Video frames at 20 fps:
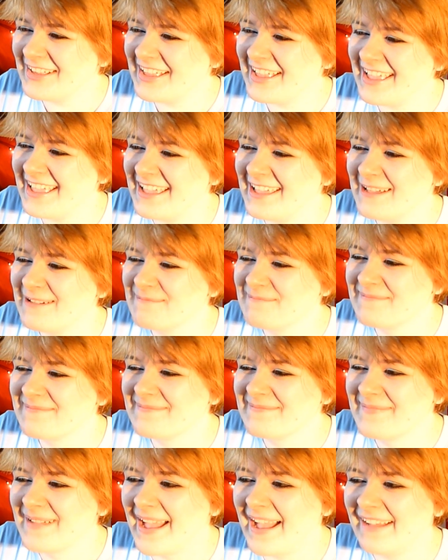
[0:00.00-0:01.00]

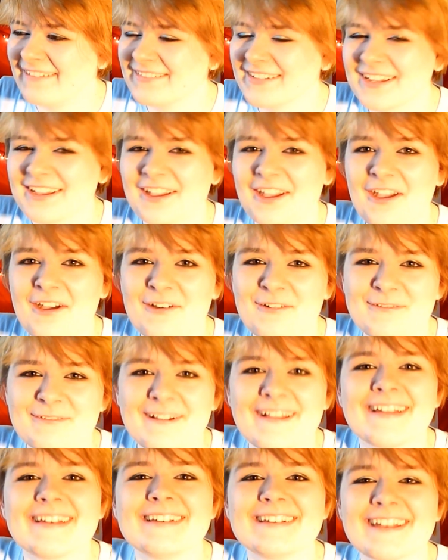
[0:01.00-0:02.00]
him having a
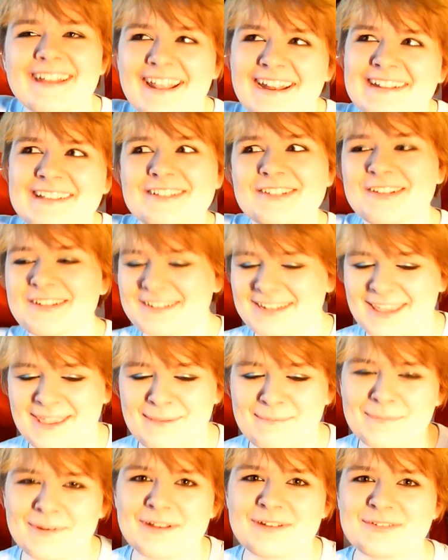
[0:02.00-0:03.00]
girlfriend, and it's just
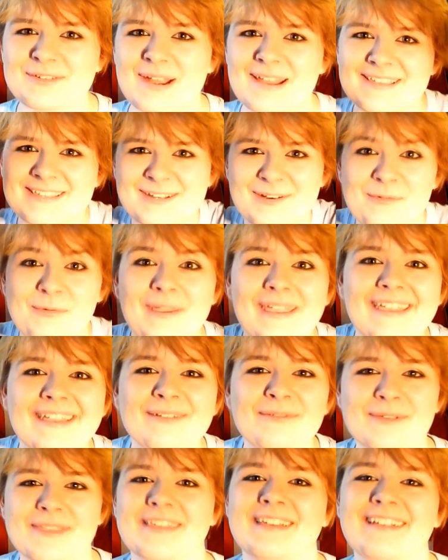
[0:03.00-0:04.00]
him in a dress and a wig
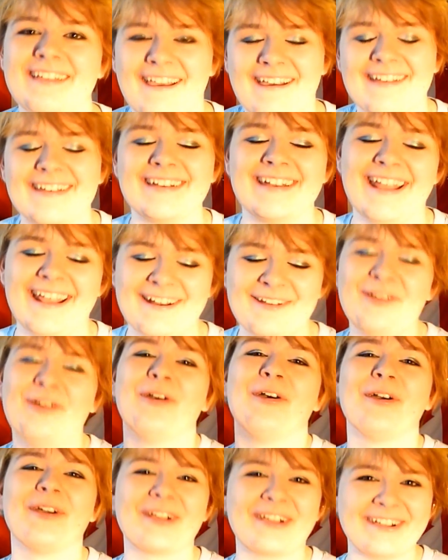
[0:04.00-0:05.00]
with a gun and a
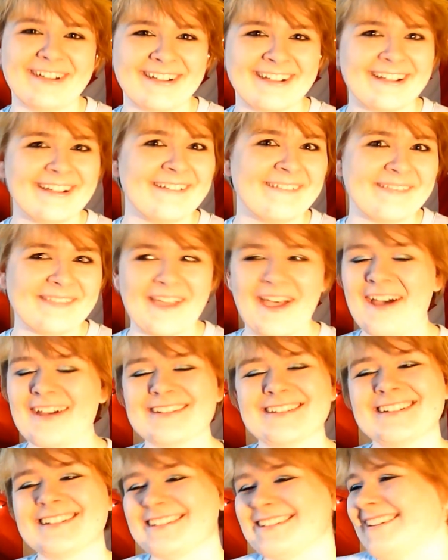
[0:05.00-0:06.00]
hook. I
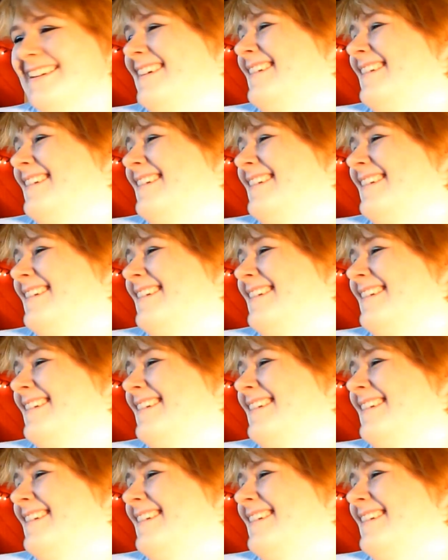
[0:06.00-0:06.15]
just